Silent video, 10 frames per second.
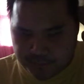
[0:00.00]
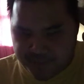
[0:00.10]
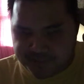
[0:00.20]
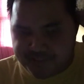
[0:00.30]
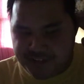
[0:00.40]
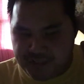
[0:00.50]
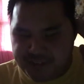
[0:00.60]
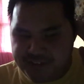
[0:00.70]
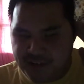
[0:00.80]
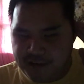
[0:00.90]
the same
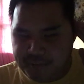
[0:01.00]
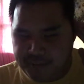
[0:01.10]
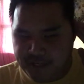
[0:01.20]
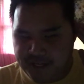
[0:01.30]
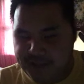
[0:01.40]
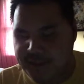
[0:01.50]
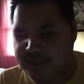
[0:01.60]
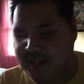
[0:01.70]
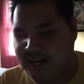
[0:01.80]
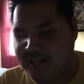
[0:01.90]
sound, but I think
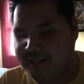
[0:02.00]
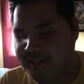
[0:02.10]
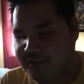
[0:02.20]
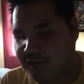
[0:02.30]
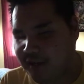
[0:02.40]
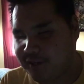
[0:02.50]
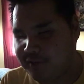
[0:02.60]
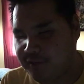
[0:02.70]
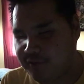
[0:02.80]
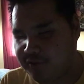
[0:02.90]
they added another octave.